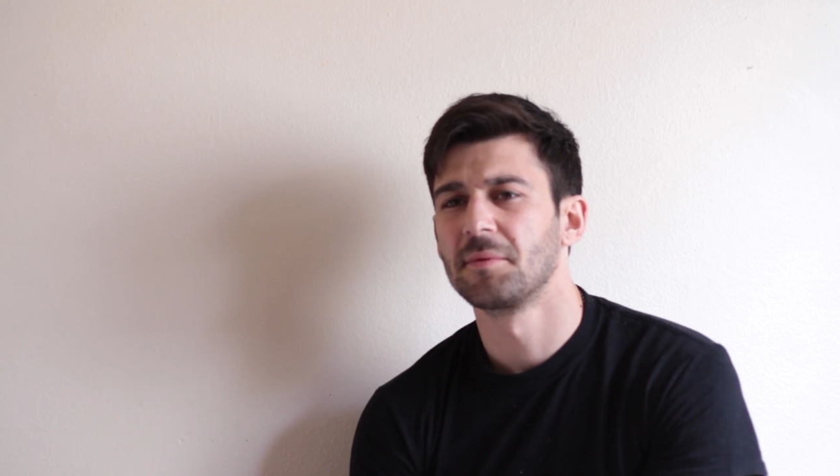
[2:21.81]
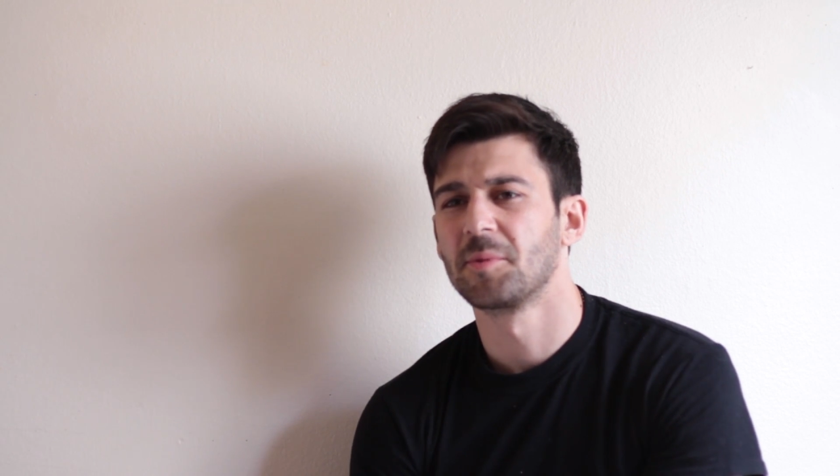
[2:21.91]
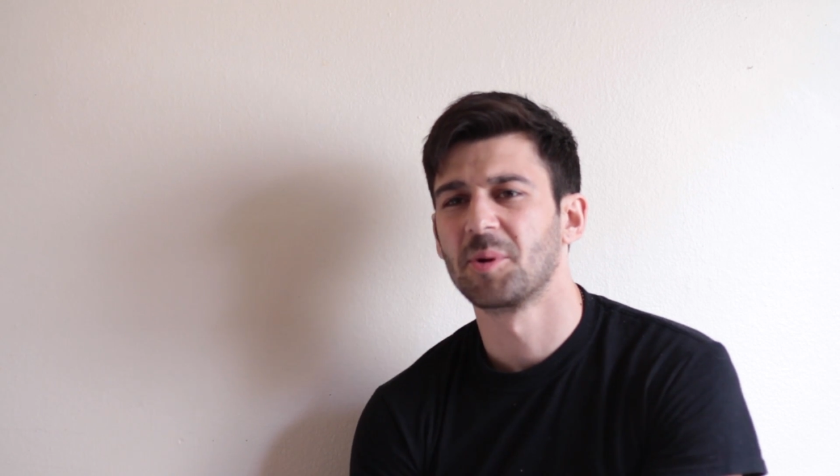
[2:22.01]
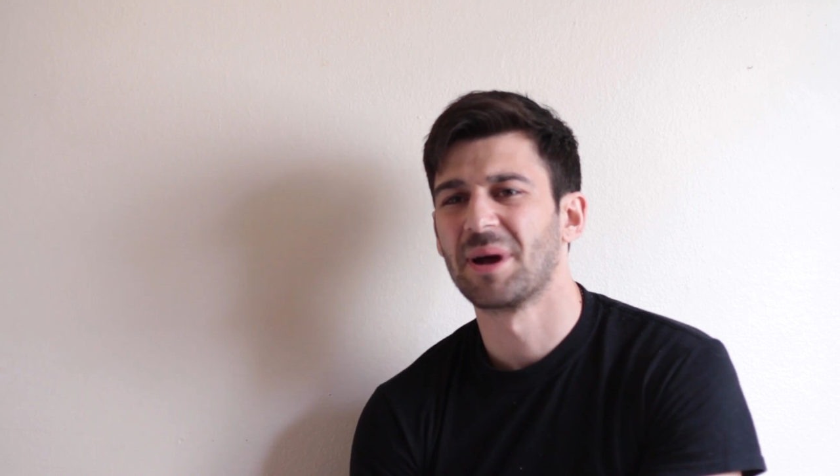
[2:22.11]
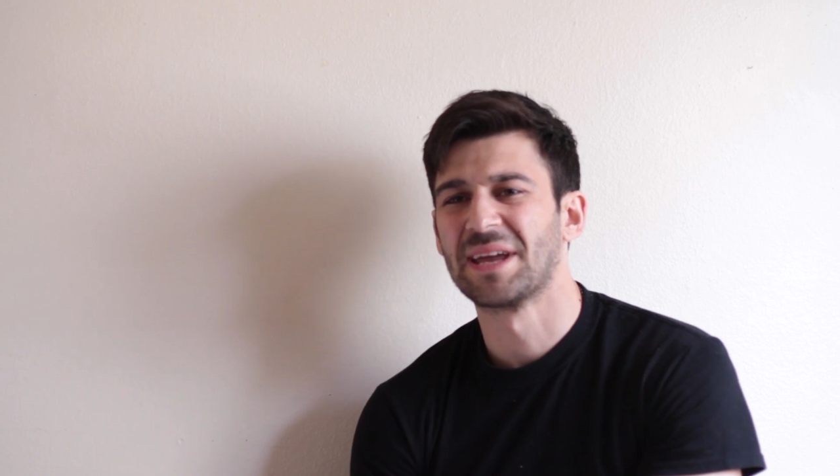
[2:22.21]

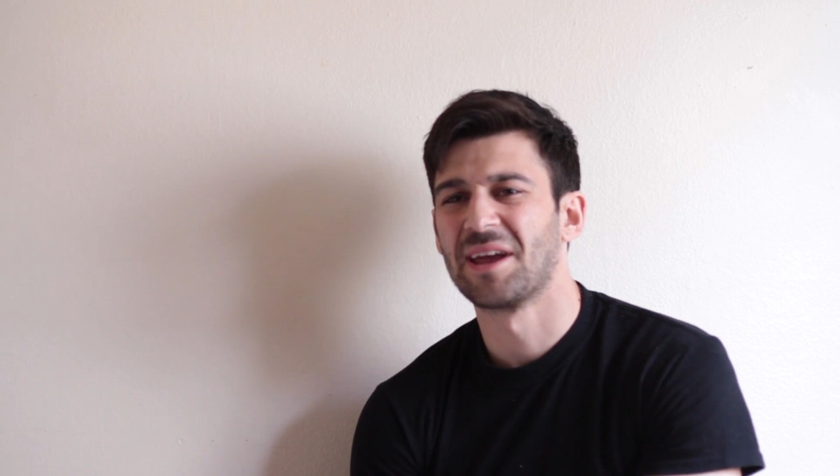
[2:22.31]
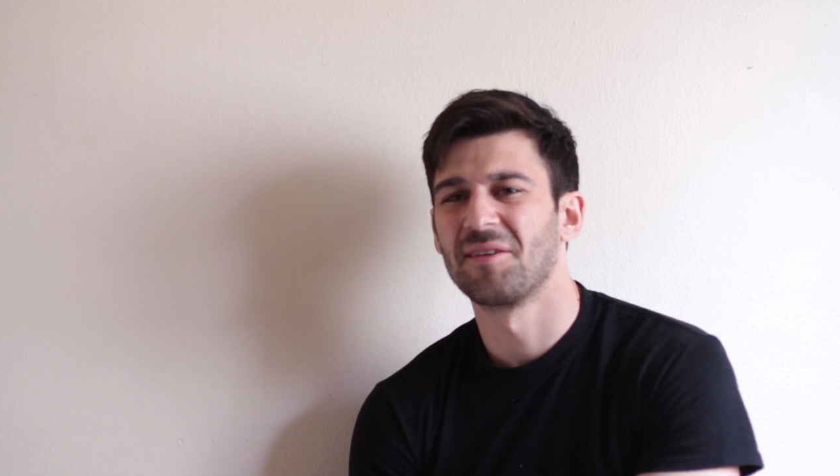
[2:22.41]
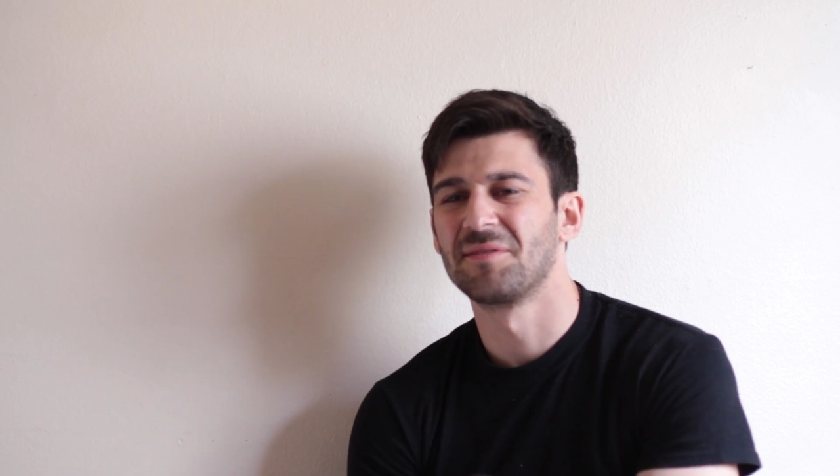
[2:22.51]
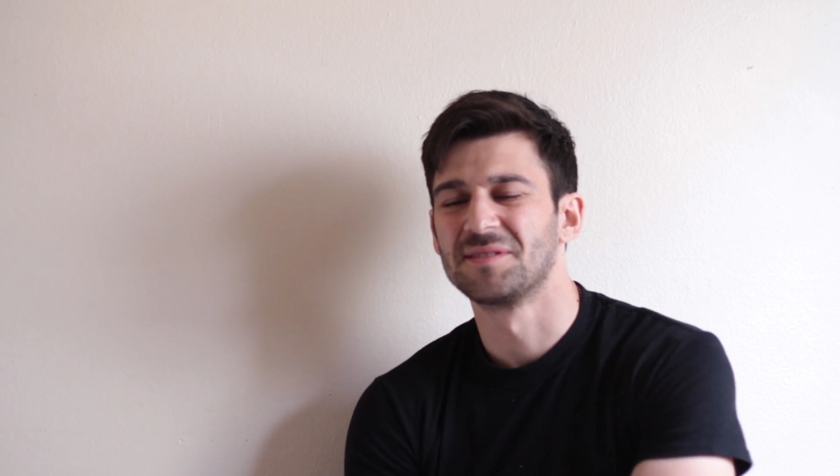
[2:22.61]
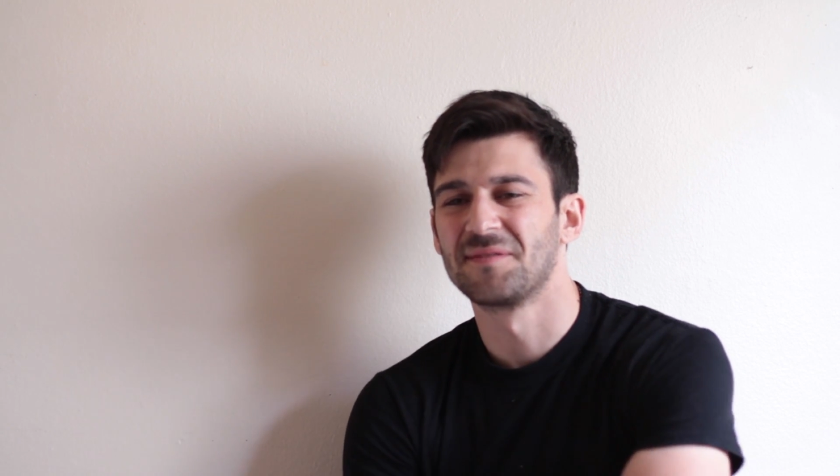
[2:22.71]
What do I care
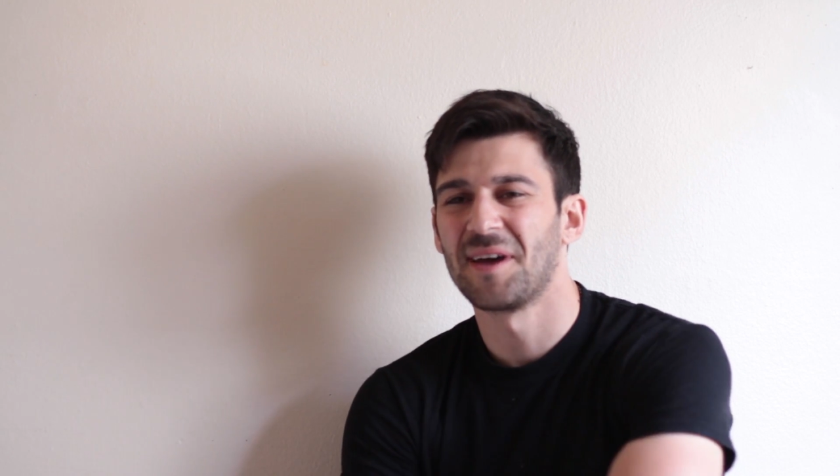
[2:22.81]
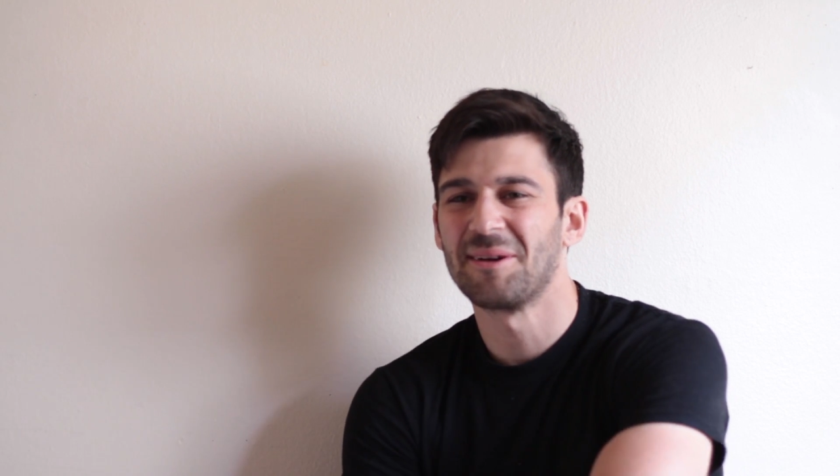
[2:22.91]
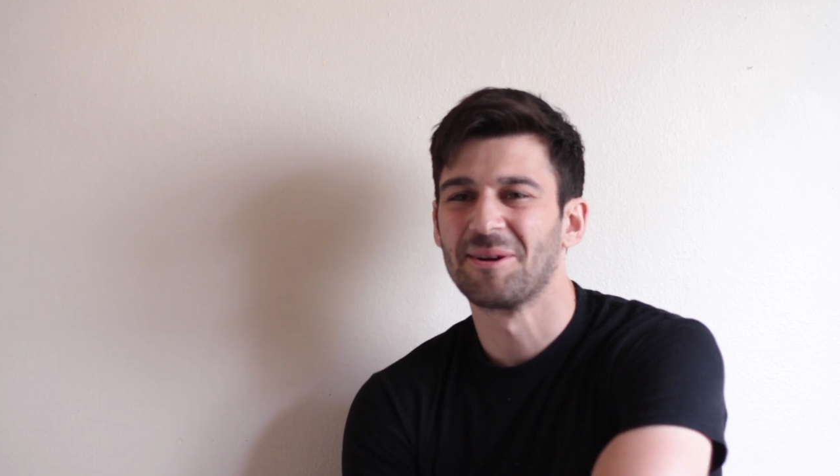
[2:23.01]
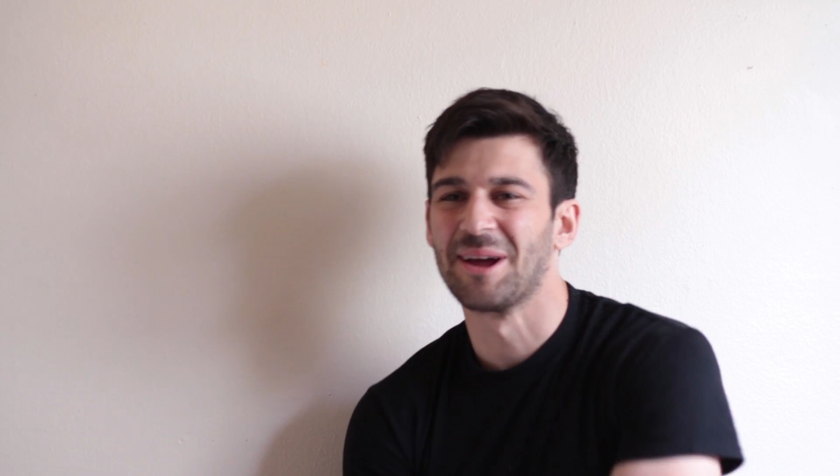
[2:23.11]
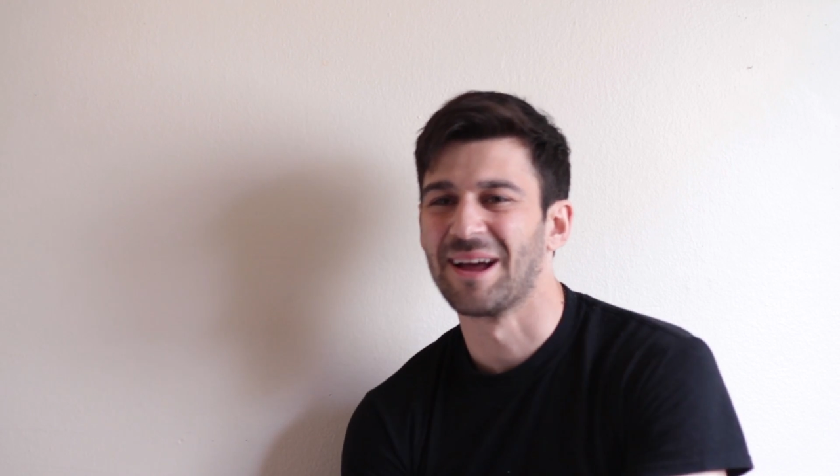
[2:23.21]
if he's
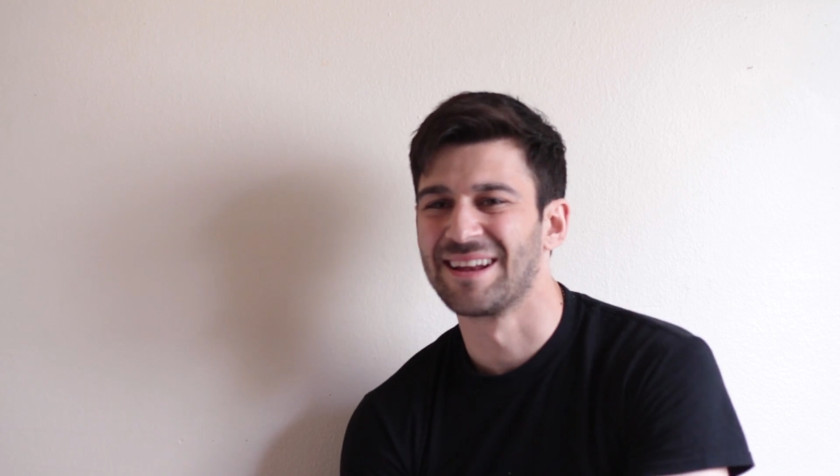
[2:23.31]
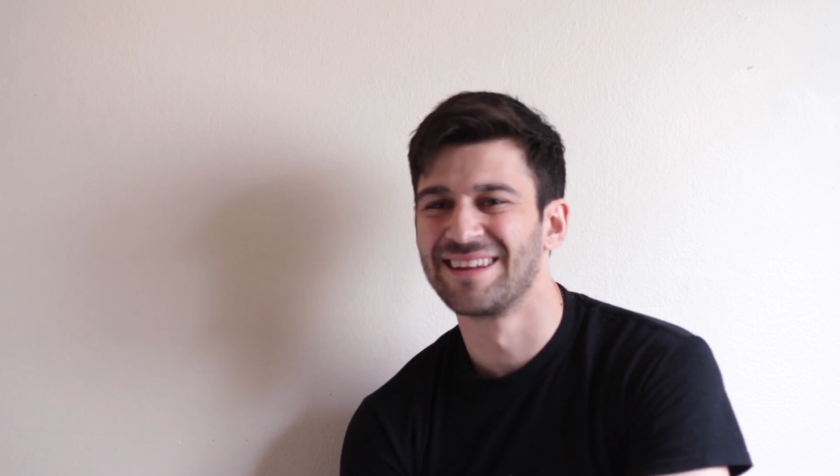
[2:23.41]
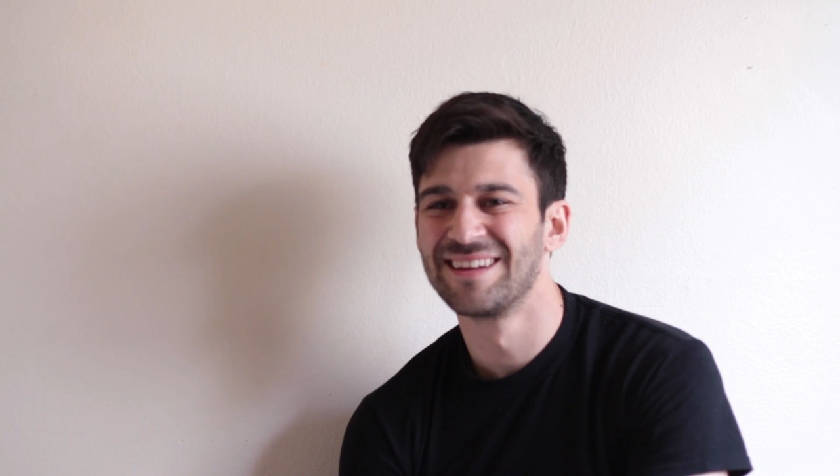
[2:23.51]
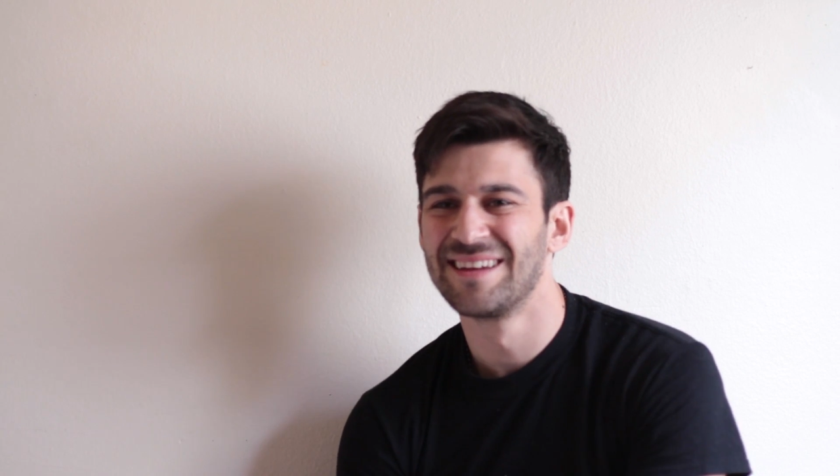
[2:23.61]
fat or not?